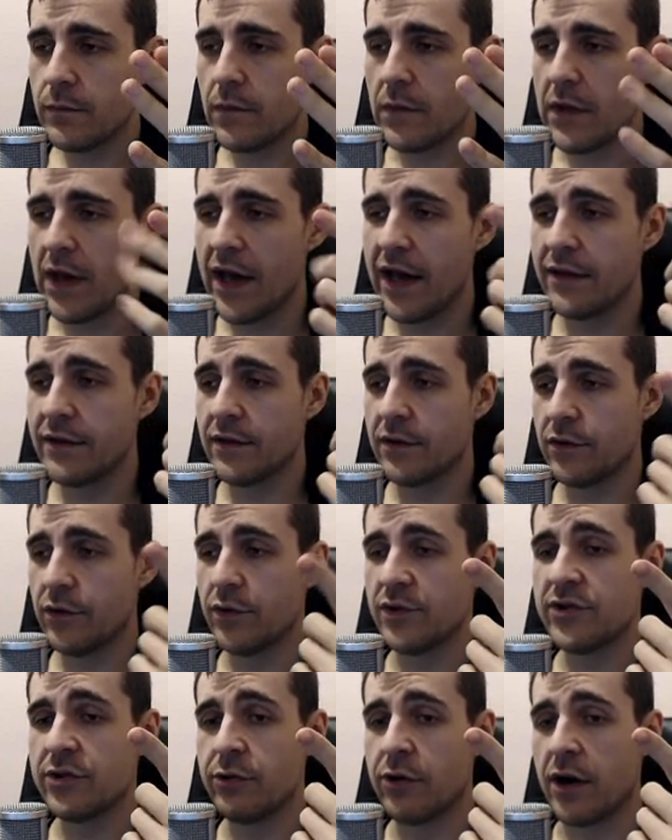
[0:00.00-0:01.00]
And
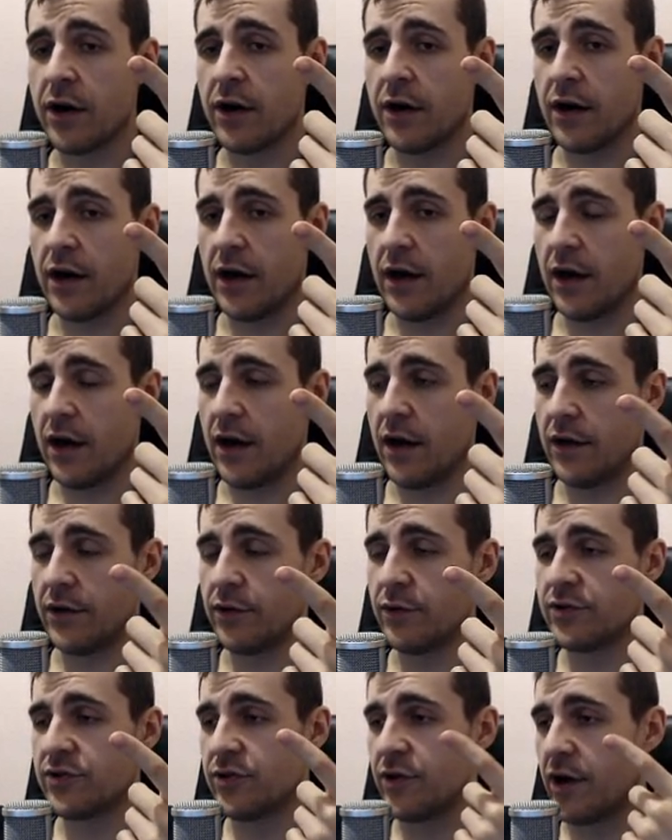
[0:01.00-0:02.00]
those who
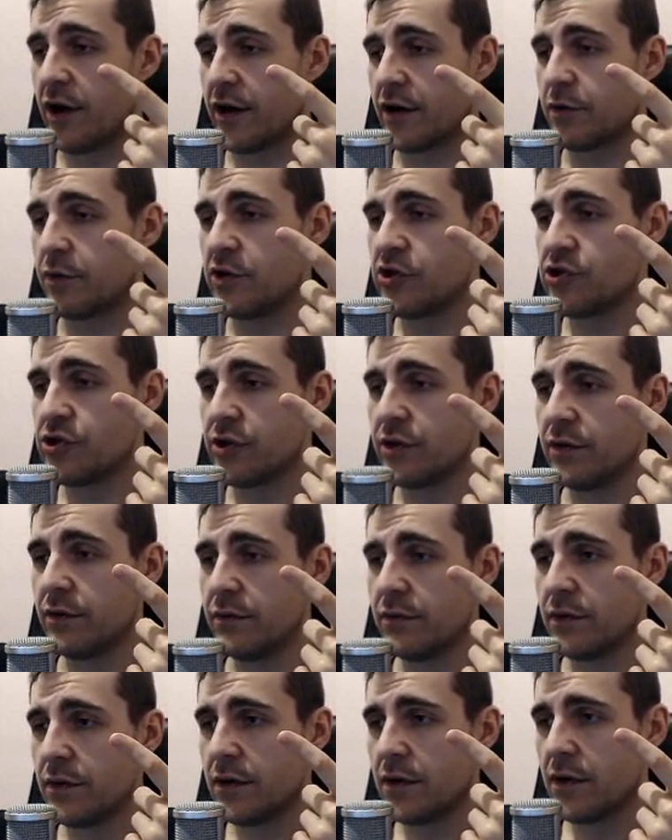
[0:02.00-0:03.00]
are Christian
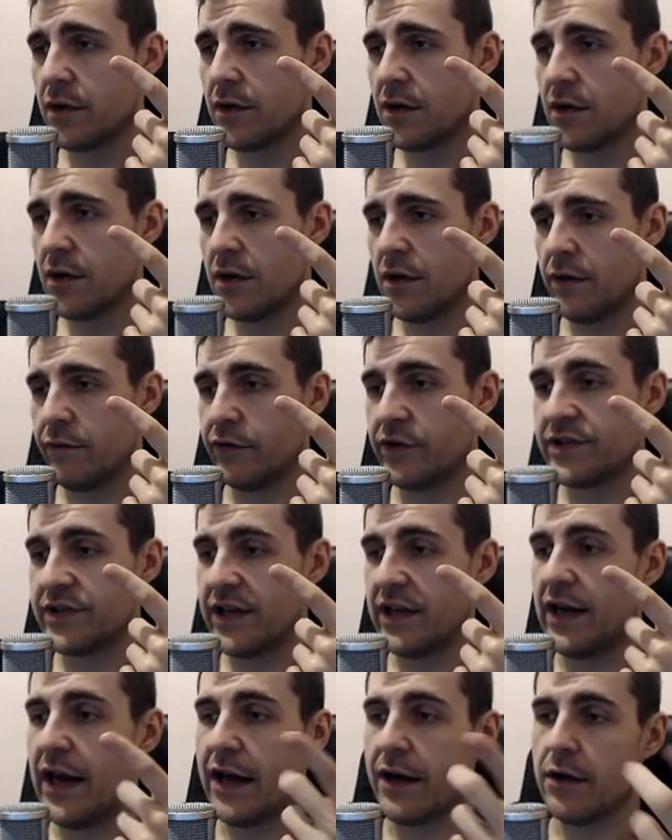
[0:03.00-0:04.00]
will
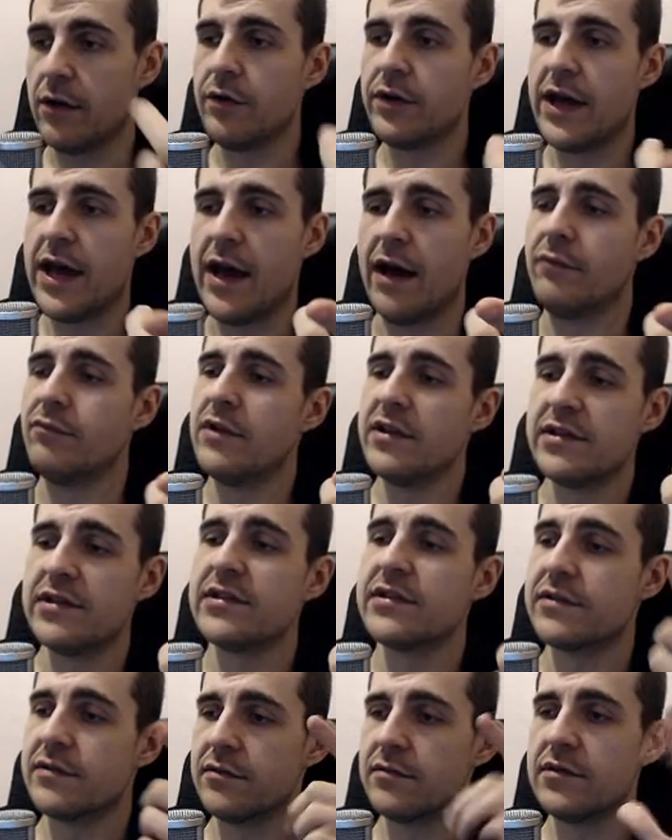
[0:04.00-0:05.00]
say like, oh yeah, this
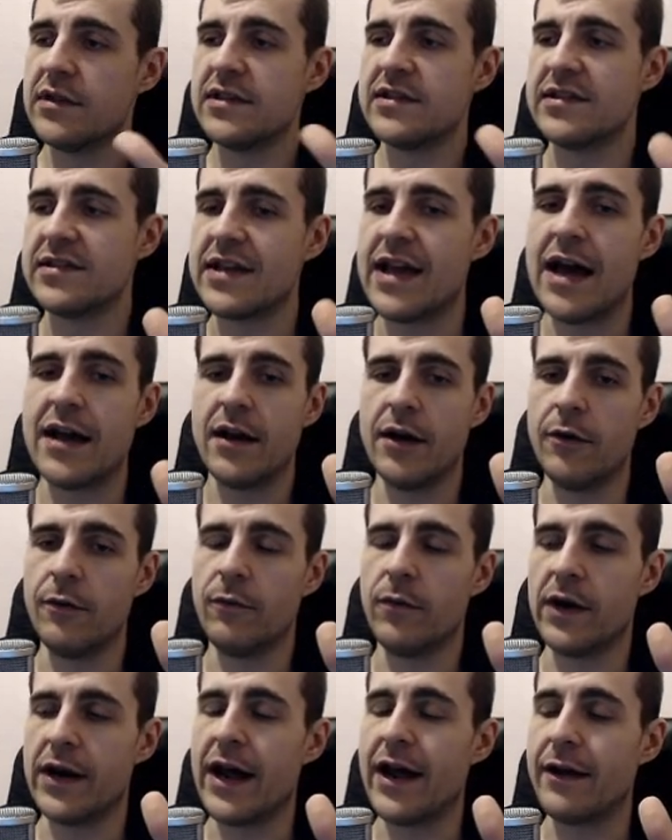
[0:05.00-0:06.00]
is kind of
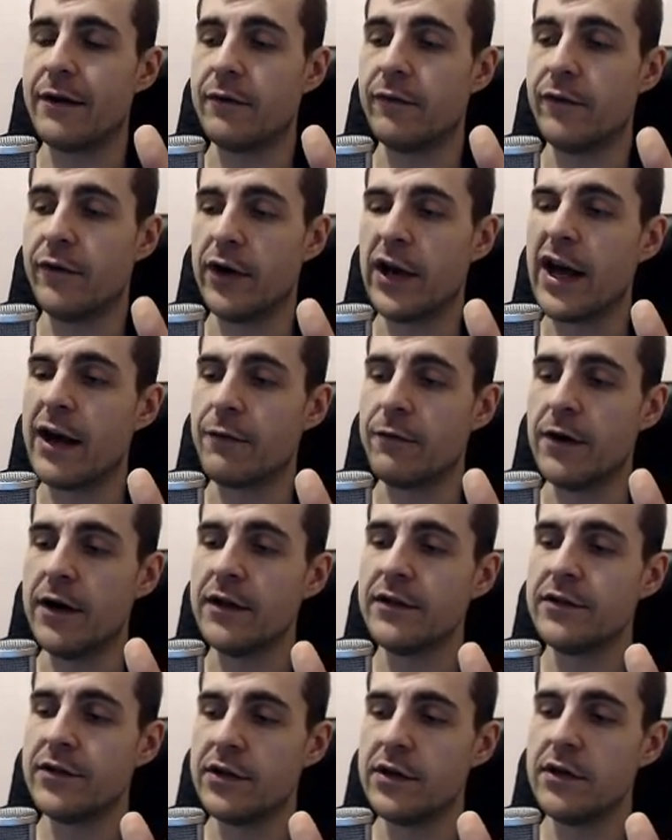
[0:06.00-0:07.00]
what I
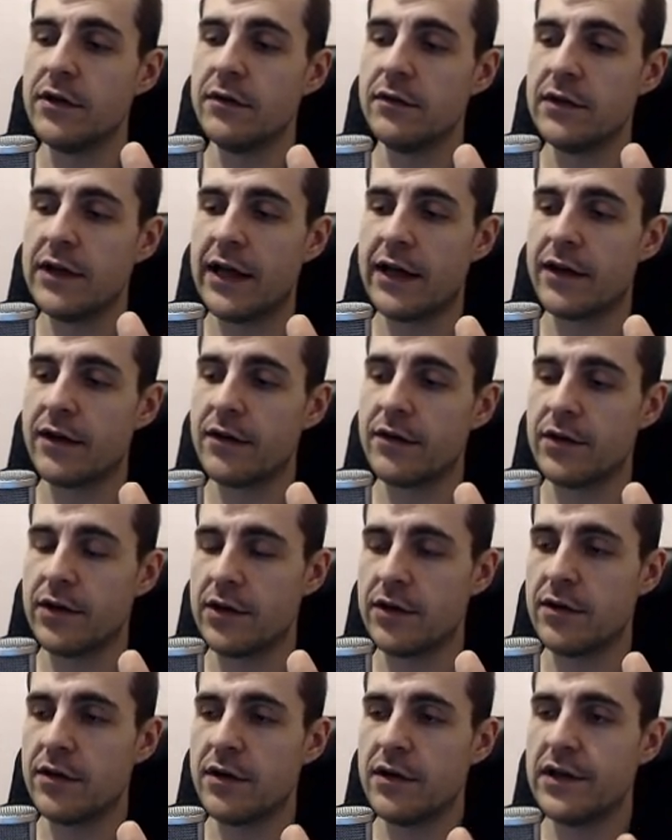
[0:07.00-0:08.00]
want, you know, like, you
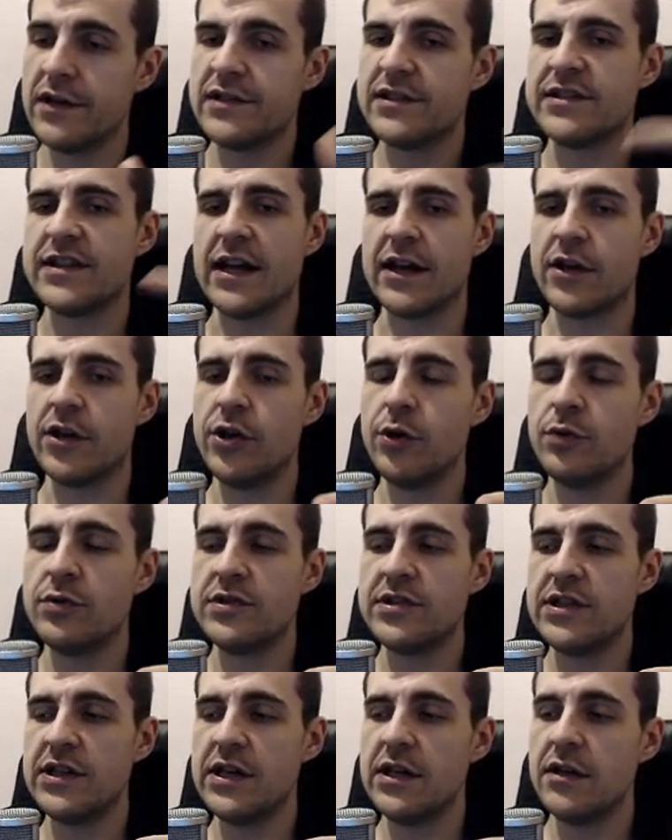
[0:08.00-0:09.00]
know, this is like
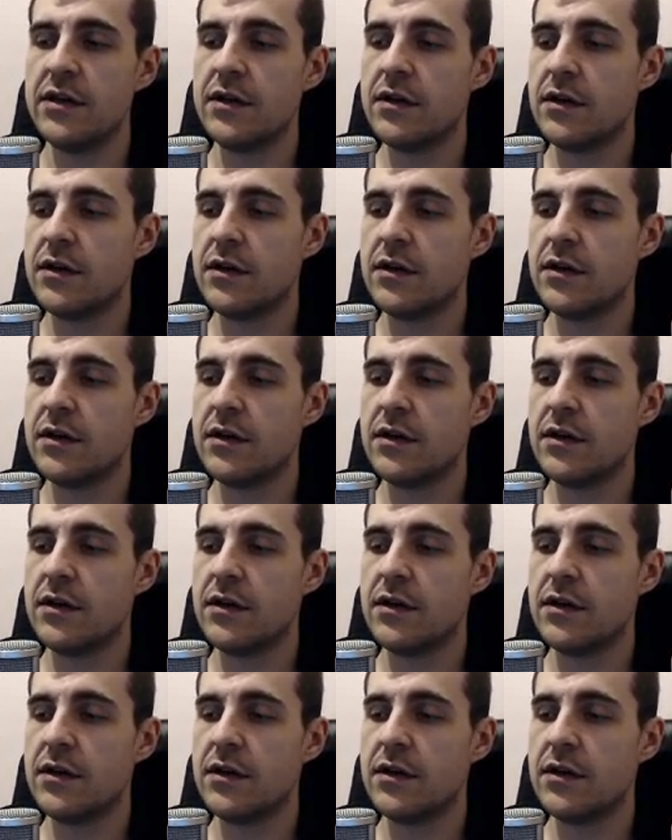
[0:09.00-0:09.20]
cutesy